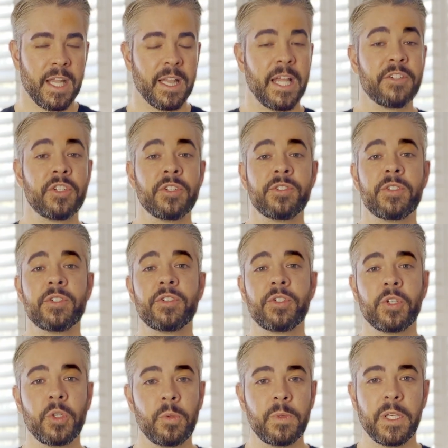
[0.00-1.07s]
Let's just
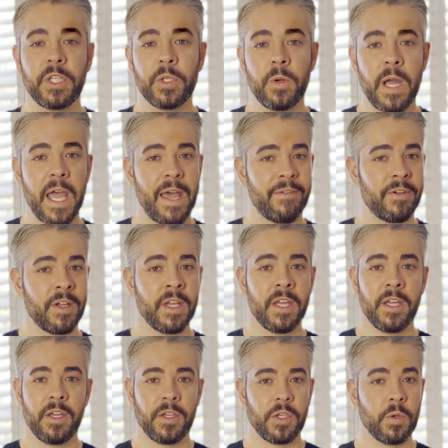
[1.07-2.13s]
assume that you have,
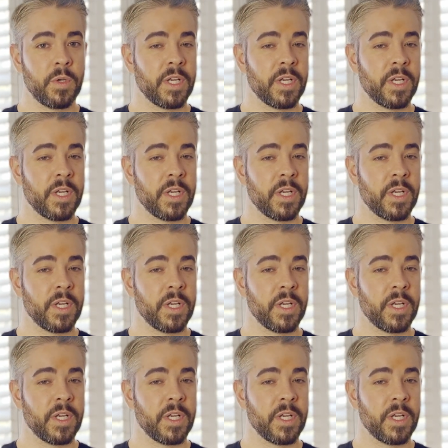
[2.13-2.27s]
you